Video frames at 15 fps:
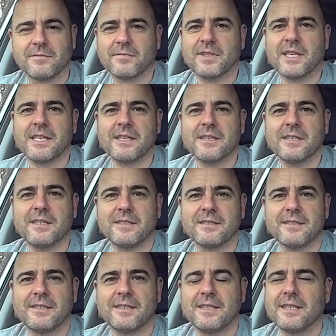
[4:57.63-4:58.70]
There you go.
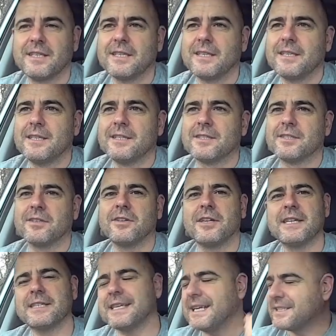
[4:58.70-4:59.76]
So
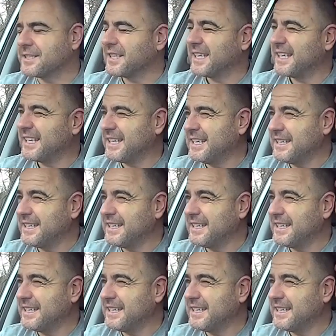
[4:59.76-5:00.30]
it's actually,